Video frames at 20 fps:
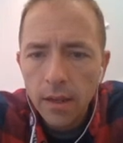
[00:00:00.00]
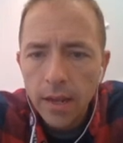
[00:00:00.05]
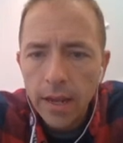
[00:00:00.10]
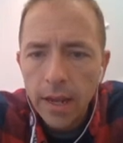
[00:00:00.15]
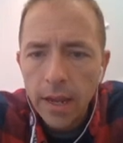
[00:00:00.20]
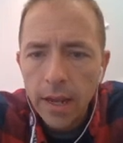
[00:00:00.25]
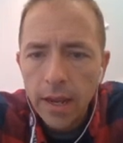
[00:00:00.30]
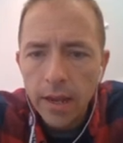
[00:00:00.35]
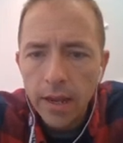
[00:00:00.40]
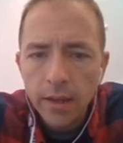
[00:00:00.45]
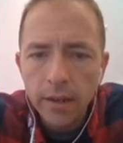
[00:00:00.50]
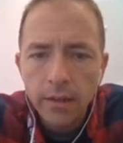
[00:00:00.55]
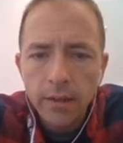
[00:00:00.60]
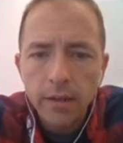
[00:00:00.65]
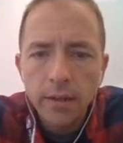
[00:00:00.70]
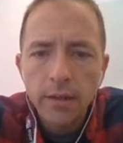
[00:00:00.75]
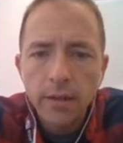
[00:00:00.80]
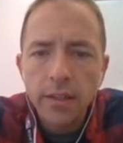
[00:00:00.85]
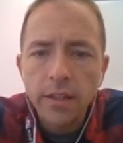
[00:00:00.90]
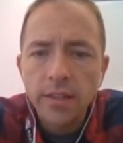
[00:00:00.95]
And
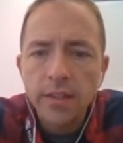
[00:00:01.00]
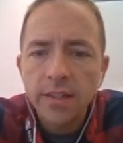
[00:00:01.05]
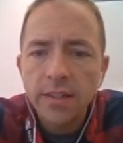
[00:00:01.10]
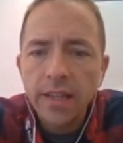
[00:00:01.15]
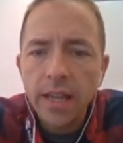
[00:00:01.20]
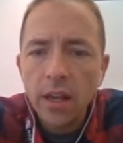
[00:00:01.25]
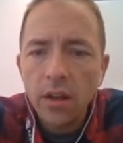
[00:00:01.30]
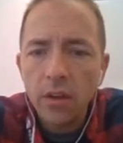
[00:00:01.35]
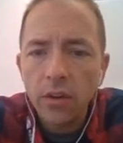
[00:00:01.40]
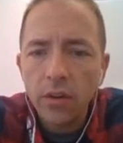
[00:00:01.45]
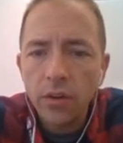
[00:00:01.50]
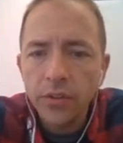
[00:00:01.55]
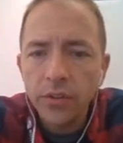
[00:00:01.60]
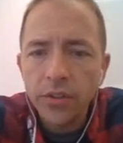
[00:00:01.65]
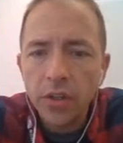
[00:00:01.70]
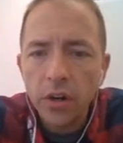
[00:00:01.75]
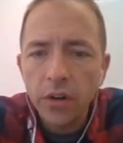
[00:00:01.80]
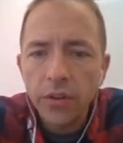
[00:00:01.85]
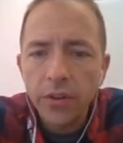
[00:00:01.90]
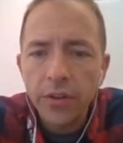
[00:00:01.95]
the
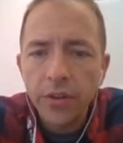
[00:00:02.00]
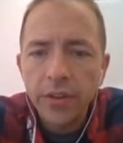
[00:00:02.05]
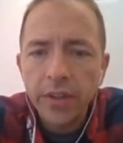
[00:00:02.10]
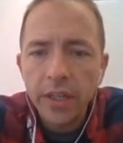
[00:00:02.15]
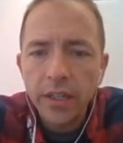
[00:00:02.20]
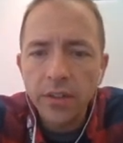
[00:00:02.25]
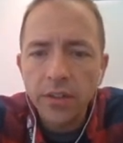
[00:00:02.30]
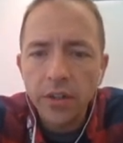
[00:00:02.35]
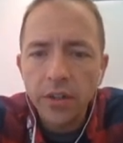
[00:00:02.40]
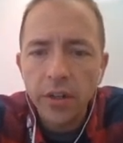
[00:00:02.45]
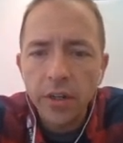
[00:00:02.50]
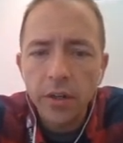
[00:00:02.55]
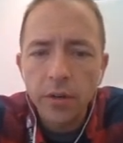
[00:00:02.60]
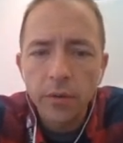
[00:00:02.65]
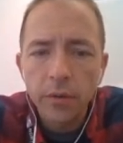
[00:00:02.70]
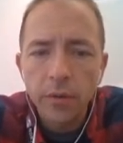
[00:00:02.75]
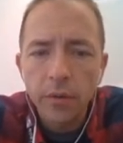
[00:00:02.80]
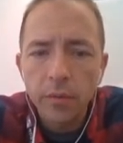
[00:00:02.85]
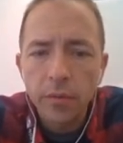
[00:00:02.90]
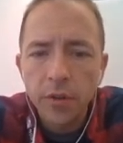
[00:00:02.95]
cells are the things that are going
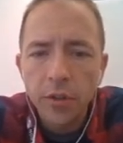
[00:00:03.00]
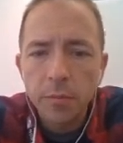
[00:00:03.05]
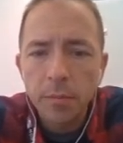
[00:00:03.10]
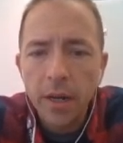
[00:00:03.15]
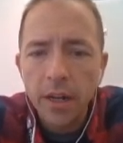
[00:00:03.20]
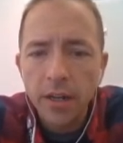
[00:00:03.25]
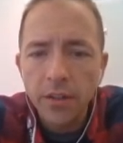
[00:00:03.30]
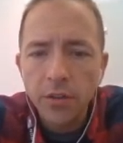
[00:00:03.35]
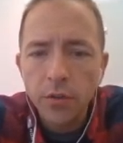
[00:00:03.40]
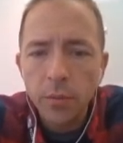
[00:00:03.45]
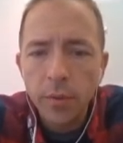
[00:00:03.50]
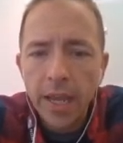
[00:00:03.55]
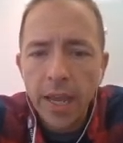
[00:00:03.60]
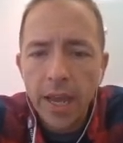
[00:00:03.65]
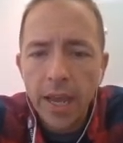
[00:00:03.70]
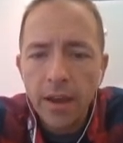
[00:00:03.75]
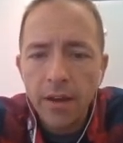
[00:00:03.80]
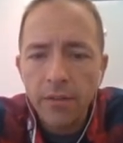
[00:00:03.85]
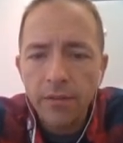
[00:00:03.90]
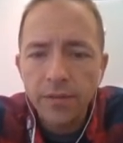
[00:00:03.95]
to respond. So we
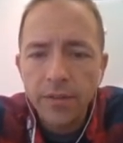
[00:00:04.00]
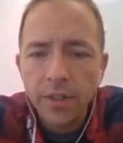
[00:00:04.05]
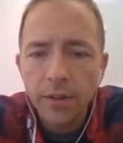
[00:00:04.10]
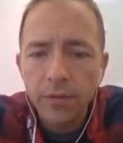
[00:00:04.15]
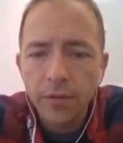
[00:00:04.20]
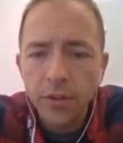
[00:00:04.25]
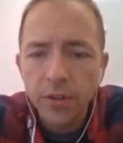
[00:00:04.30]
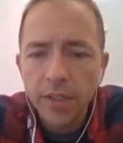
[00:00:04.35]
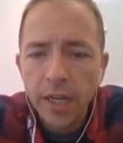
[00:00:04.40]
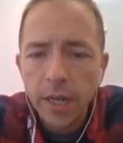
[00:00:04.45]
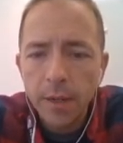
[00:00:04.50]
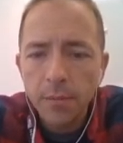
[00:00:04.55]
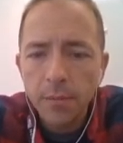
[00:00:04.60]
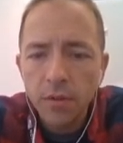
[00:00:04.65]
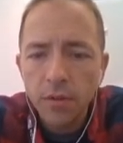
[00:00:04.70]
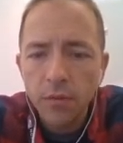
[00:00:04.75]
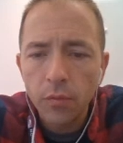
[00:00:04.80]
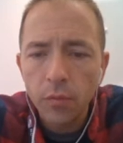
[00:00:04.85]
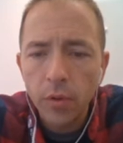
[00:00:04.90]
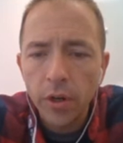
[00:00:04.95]
have different types
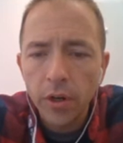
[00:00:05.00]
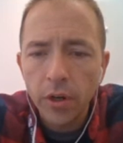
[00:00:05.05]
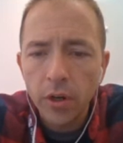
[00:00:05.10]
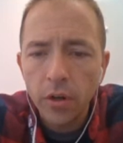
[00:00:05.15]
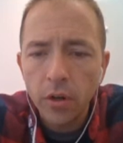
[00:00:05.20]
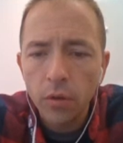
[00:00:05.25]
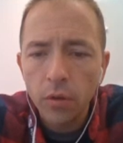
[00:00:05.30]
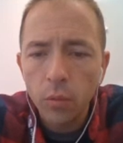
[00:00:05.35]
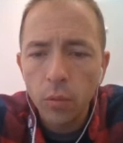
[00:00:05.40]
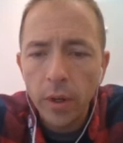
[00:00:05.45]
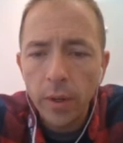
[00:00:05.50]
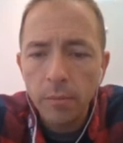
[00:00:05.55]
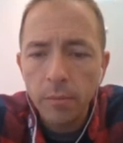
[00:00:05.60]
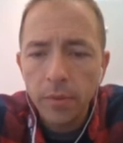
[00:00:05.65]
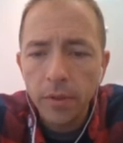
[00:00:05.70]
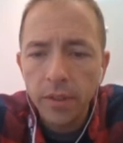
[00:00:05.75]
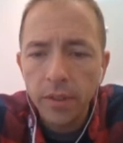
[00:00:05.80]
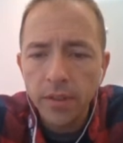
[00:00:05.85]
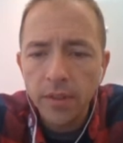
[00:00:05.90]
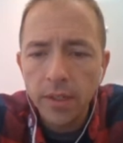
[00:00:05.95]
of what are called white
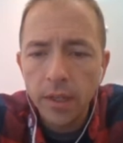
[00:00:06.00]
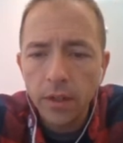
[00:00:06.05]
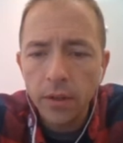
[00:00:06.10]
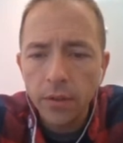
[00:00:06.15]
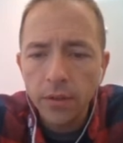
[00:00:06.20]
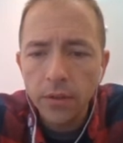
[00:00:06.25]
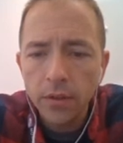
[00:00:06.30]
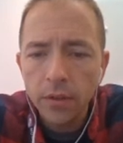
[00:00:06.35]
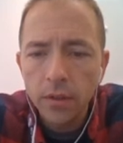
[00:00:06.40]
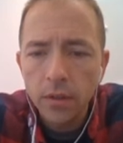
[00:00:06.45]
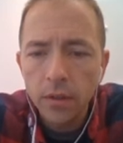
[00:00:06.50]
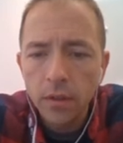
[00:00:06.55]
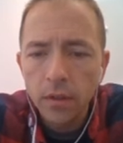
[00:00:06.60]
blood cells